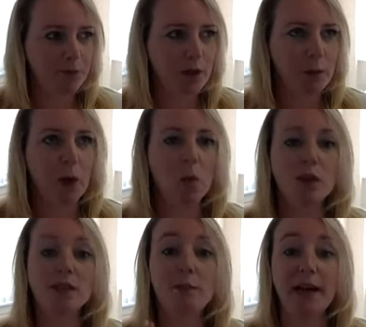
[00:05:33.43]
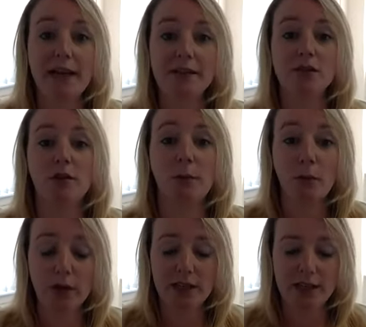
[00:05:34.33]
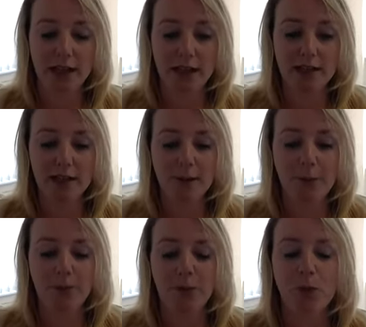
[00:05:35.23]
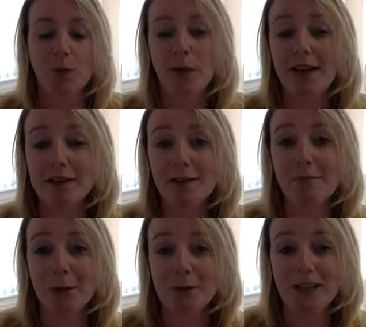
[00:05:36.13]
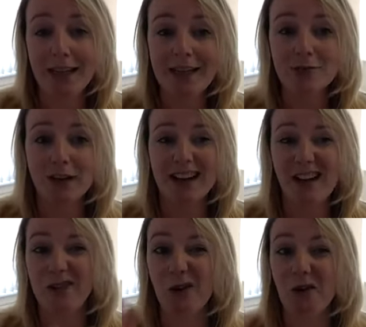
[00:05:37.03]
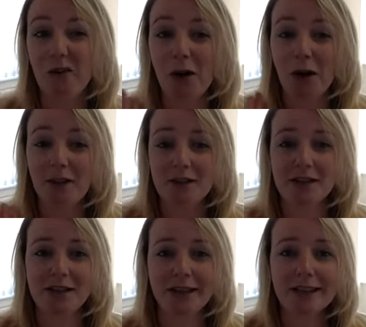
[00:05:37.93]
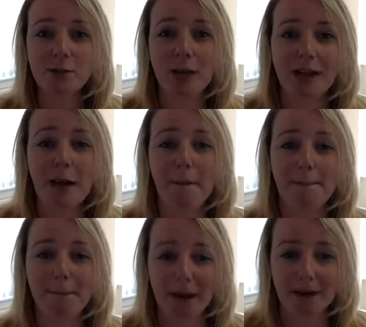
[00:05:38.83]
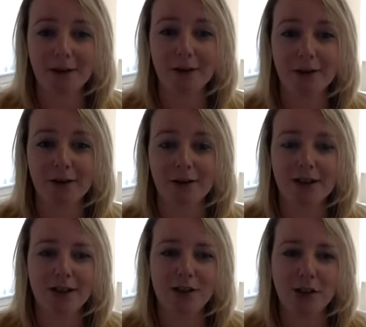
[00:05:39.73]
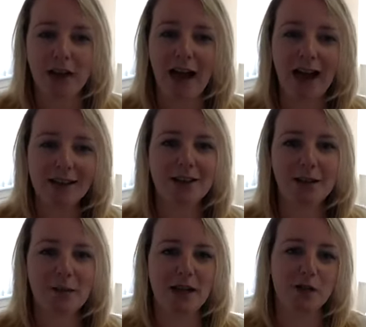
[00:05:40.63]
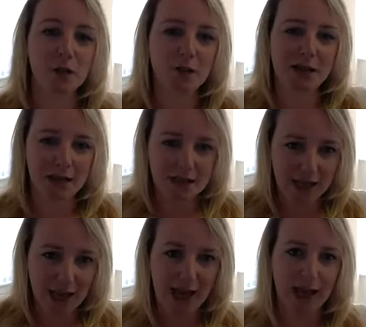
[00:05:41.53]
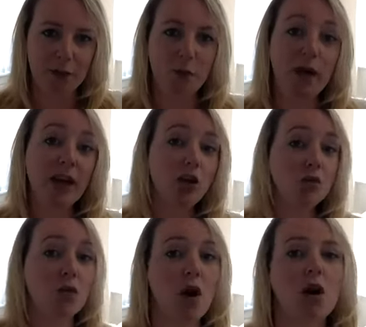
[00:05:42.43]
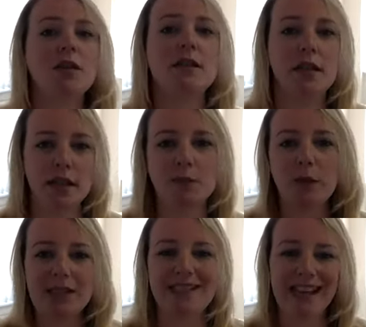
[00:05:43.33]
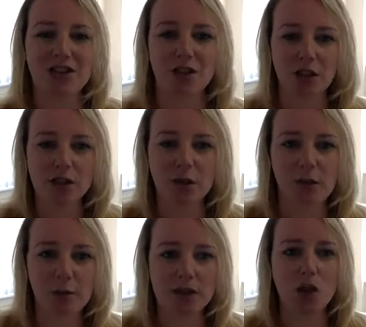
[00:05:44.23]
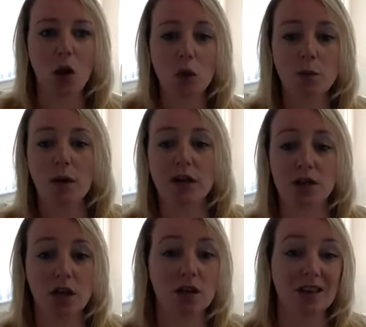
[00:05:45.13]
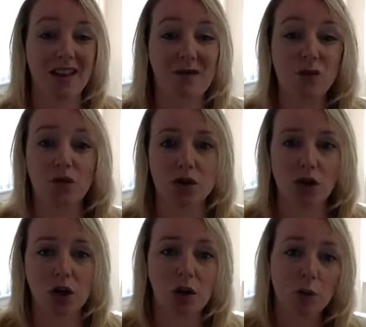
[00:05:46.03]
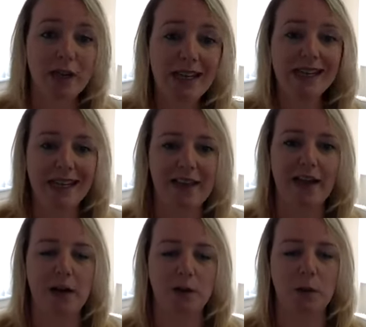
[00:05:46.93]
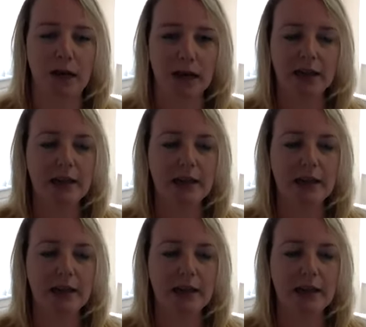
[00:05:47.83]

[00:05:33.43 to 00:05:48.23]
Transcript: But once the bailiffs are appointed, the bailiffs in Milton Keynes right now have got a 5 to 6 week backlog. So that actually means from today, when we are granted possession, so we've been told by a judge that they've got to go, we can get the house back.